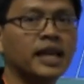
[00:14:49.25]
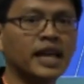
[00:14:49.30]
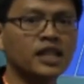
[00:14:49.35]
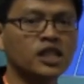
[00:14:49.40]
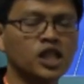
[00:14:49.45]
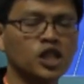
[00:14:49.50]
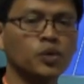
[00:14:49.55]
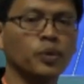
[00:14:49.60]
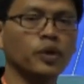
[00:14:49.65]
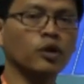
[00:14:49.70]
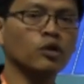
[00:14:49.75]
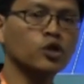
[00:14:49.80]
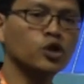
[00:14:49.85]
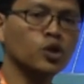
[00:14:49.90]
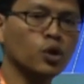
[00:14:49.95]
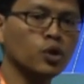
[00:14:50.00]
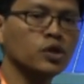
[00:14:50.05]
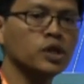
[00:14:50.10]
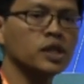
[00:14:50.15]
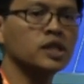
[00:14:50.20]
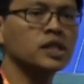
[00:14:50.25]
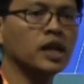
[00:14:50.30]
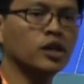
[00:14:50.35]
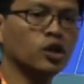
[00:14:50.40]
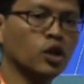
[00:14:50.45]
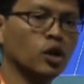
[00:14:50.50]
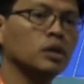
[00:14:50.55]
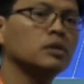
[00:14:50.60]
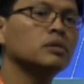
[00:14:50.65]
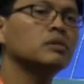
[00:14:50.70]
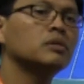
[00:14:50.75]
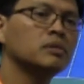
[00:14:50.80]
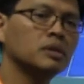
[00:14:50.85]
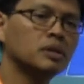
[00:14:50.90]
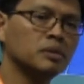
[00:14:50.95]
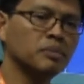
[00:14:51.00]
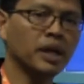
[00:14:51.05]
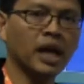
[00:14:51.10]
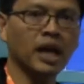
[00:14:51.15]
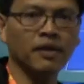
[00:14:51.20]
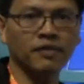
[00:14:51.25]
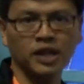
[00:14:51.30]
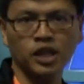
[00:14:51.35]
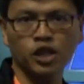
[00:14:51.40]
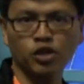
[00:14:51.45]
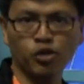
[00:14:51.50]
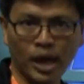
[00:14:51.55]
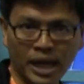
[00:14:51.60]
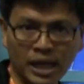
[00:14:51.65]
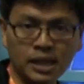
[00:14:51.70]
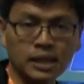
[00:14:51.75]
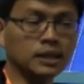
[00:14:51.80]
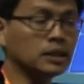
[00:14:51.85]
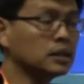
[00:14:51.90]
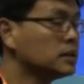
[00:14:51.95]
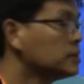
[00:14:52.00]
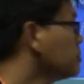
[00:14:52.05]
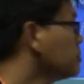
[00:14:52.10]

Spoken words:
cases where your sources are not behaving correctly.